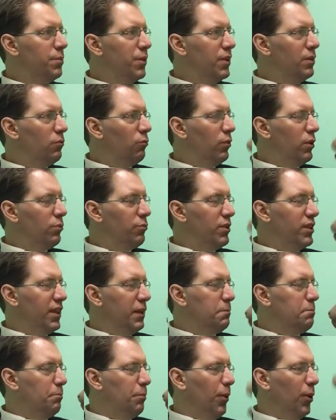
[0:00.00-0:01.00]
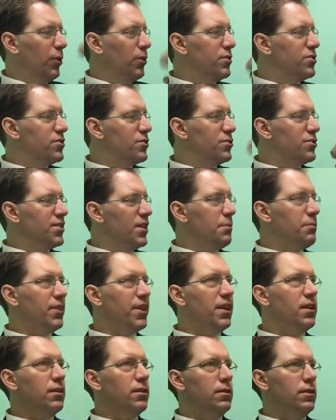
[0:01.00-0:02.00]
but what are we, like birds or
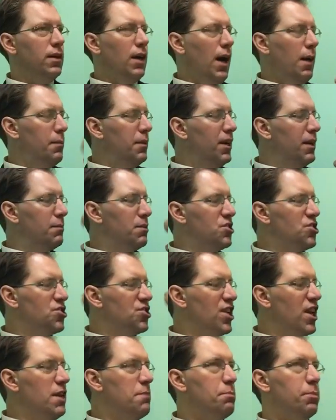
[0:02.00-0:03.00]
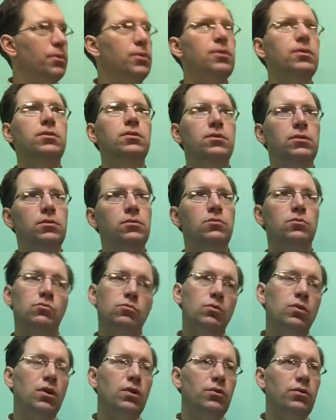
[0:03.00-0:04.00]
something? I mean, I'm a sheep.
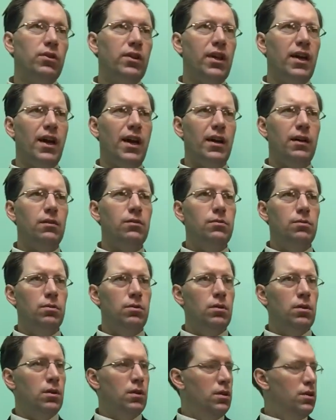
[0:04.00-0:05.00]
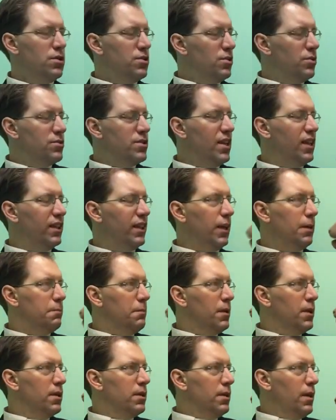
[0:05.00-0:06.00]
Well, yeah. So it's not like
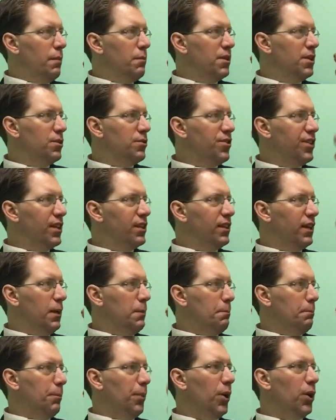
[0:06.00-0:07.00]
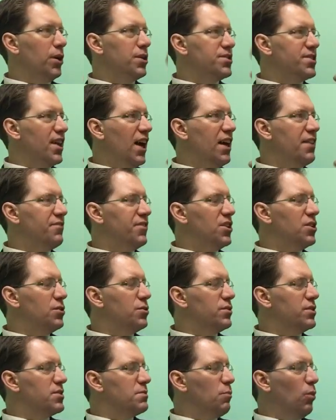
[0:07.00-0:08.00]
a, I mean, you're thinking like a bird's eye
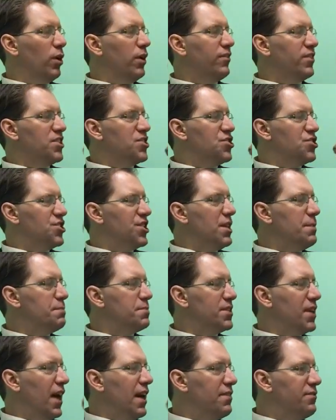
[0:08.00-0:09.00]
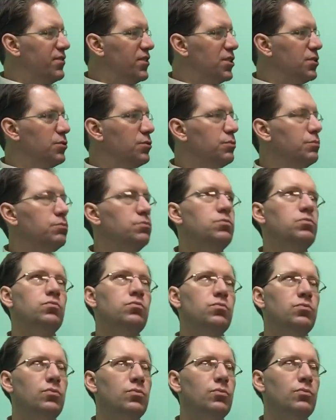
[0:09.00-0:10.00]
view. This is more of a sheep's eye view.
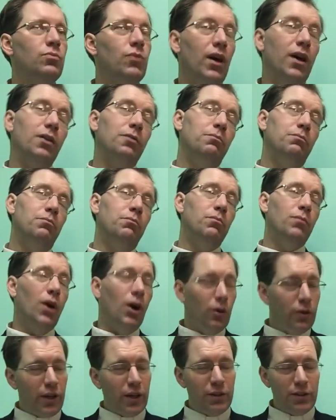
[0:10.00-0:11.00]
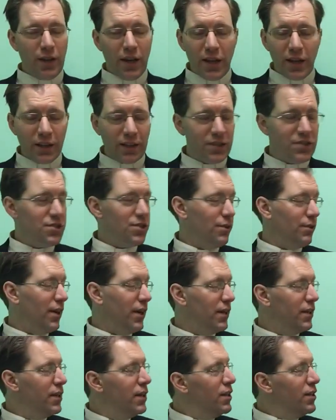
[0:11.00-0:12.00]
Well, okay, yeah, I guess you're
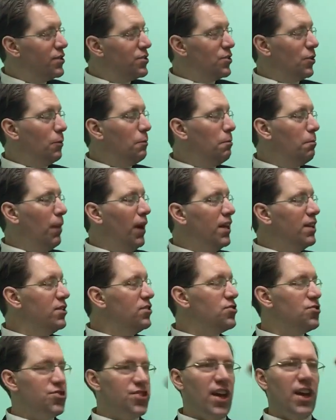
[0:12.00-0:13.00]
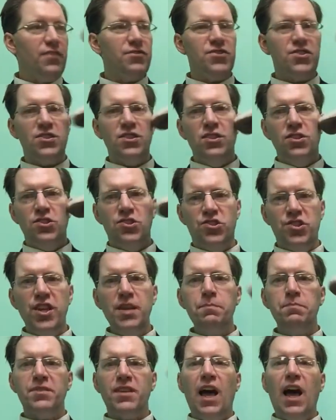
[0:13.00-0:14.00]
right. So, Mutton Jeff's
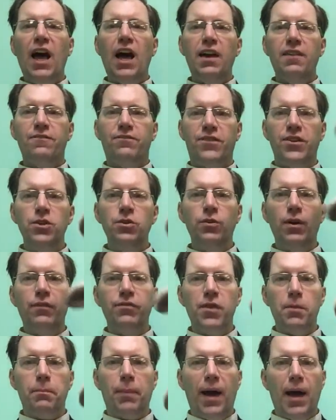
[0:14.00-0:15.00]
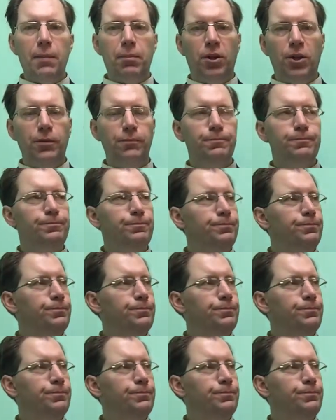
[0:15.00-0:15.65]
Sheep's Eye View of the Bible.